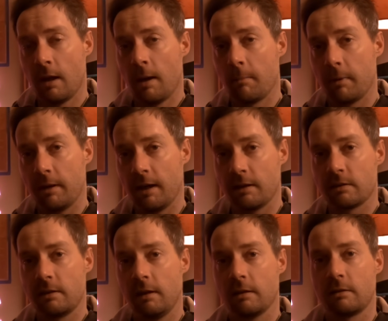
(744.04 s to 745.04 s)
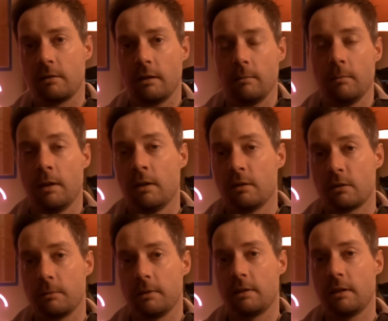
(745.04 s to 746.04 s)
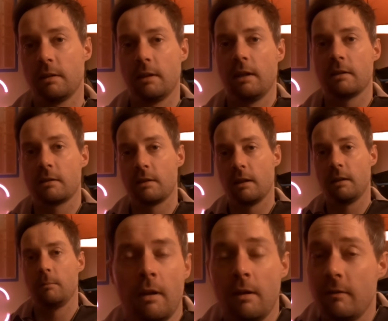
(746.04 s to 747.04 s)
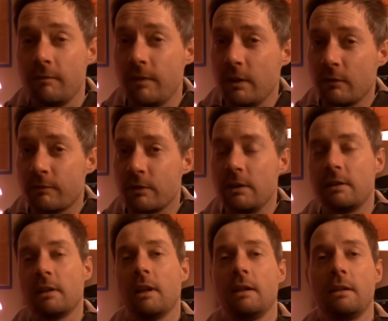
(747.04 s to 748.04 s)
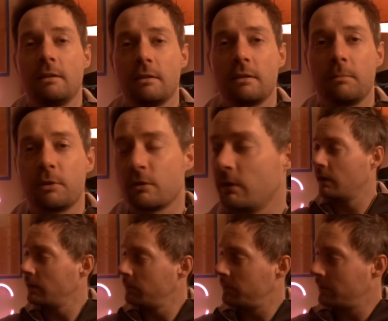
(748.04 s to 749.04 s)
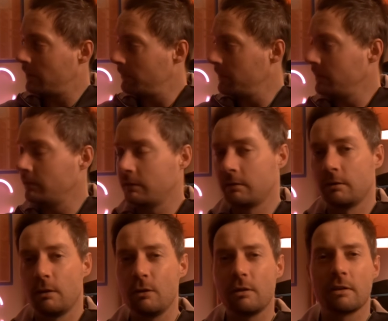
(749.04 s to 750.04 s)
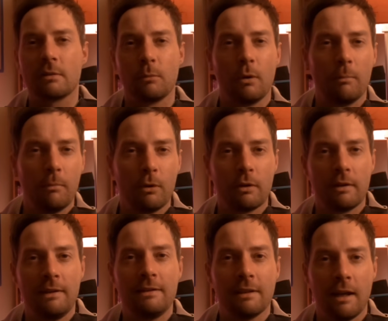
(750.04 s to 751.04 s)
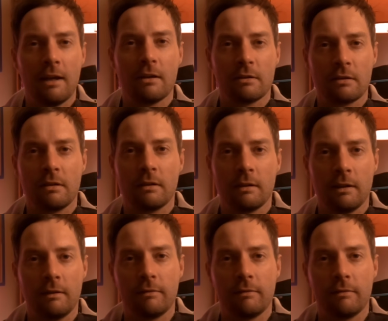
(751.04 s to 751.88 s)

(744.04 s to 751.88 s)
But that's next time. So until next time, feel free to like and subscribe. I mean, who doesn't want more of these letters in their life,